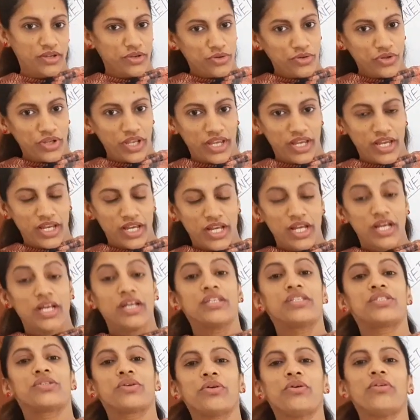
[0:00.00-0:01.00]
Okay,
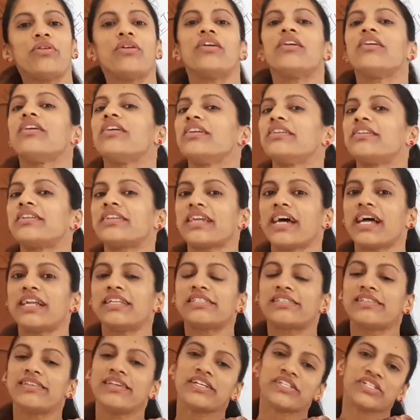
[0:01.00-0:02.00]
so
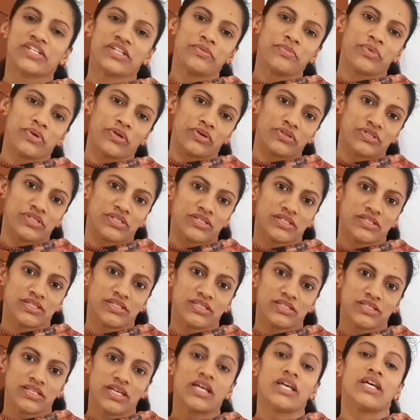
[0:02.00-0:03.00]
translation
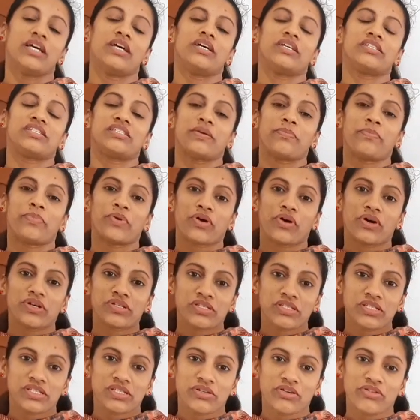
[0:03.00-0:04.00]
process is the
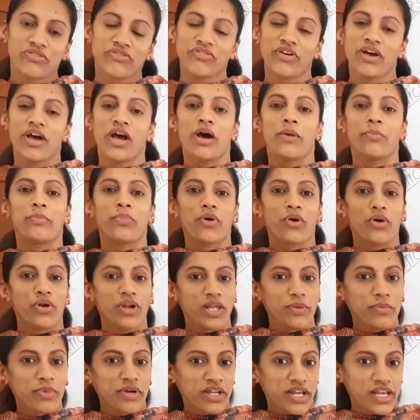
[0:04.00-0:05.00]
process of
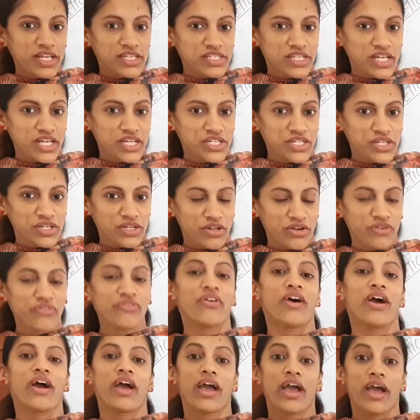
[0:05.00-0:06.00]
polymerization of
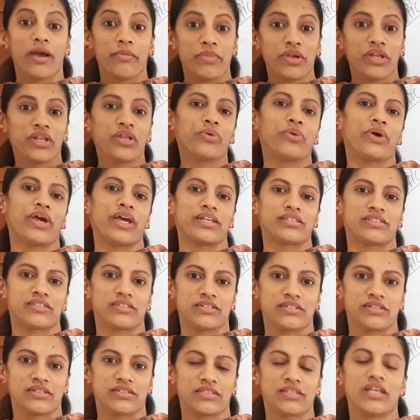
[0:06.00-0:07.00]
amino
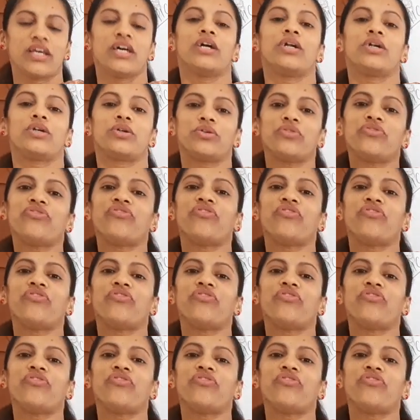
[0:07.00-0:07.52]
acids to